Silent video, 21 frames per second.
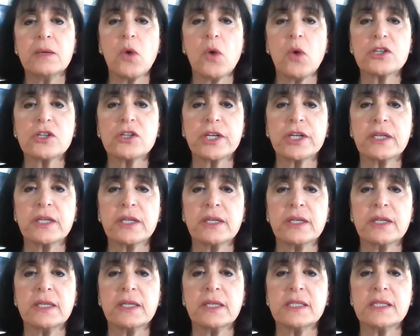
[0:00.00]
in
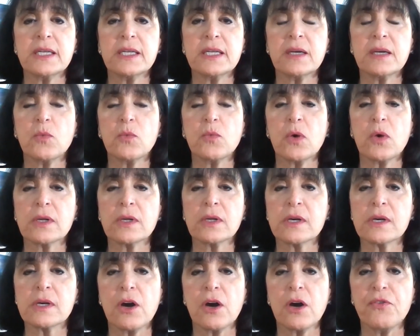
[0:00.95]
Washington, D.C., and one
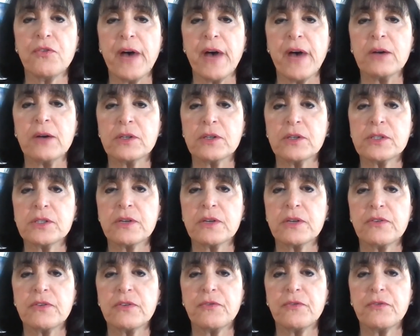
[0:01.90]
of the co founders
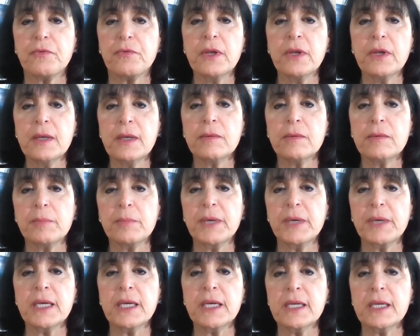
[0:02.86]
of
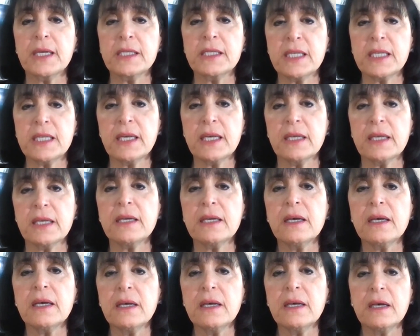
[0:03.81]
BET,
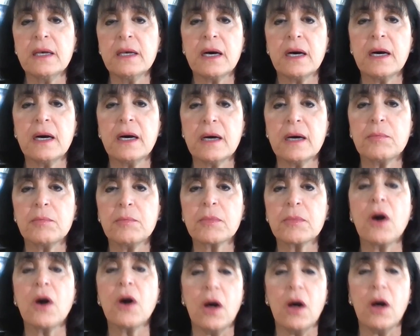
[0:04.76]

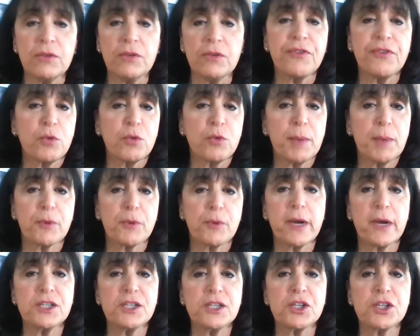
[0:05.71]
um, called for
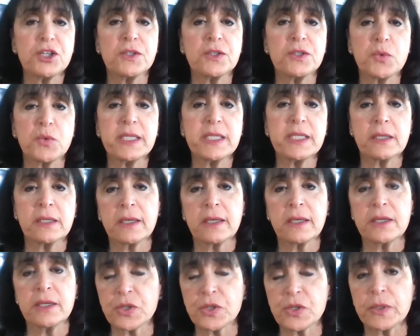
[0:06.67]
reparations
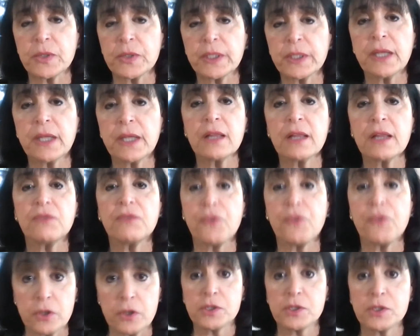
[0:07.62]
recently. He's certainly not the
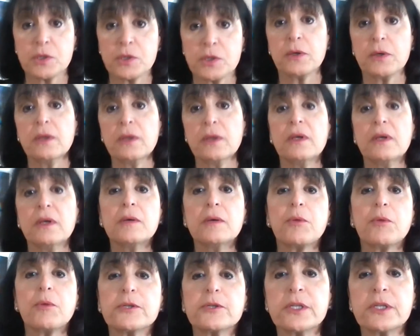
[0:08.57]
first
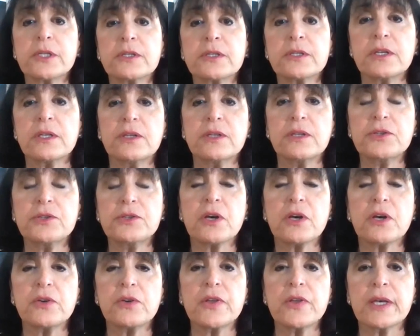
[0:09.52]
person to do
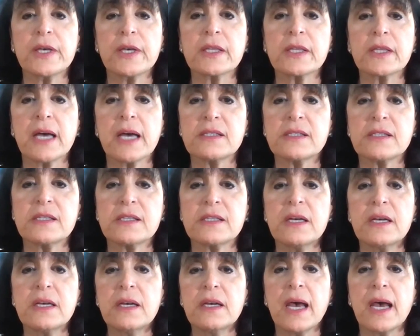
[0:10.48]
so. Do you think that's
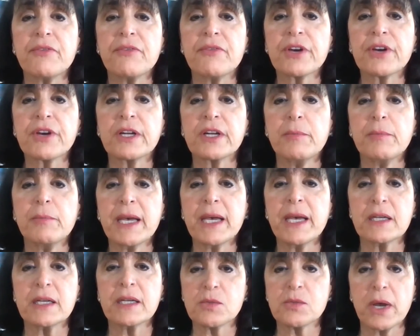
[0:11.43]
ever going to
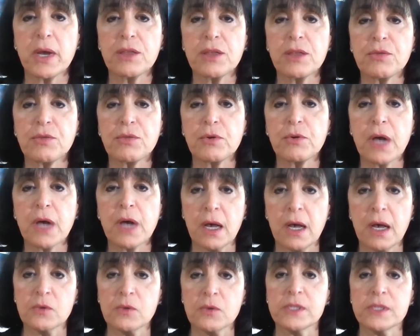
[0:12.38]
make its way through
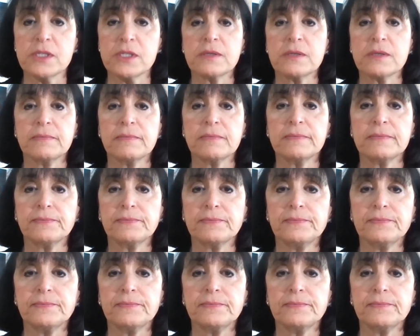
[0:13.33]
Congress?